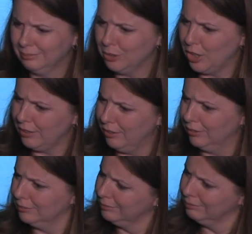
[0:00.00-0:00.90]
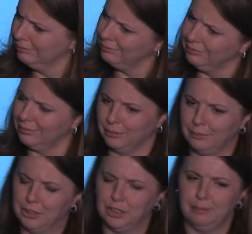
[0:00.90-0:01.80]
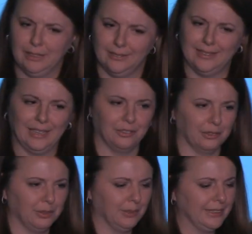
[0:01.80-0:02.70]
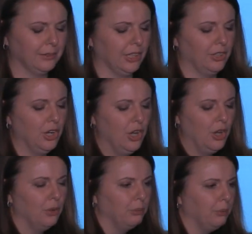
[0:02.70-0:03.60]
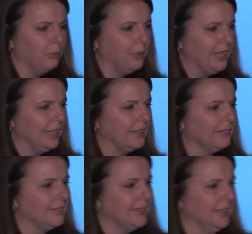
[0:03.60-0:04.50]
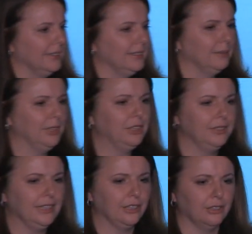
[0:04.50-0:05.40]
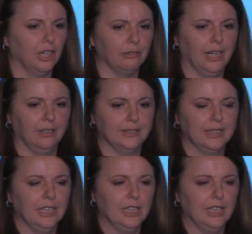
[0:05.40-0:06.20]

we're not all, we should be data-driven. What's going on? We think there's some issues here around